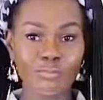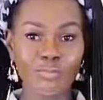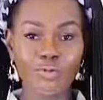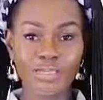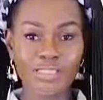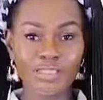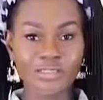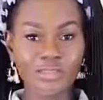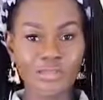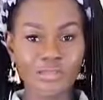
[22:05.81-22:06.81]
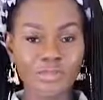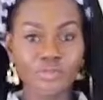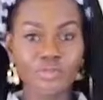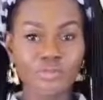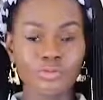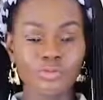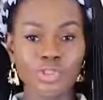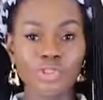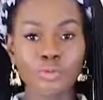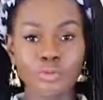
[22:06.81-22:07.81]
wasn't
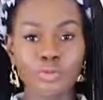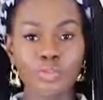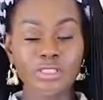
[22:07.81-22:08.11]
sure.